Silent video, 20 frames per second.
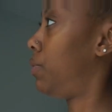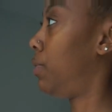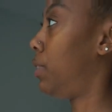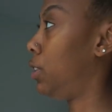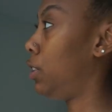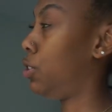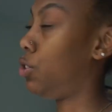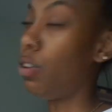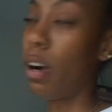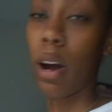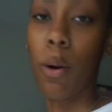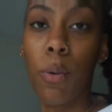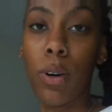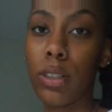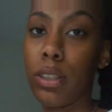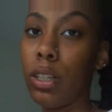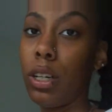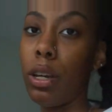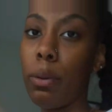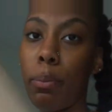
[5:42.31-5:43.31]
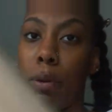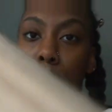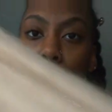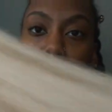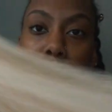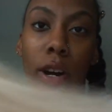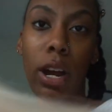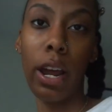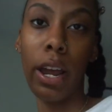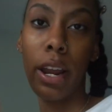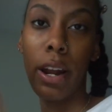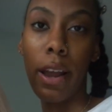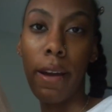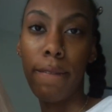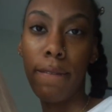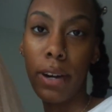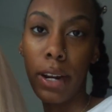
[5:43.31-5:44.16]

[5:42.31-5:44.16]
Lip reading: fully dry, and I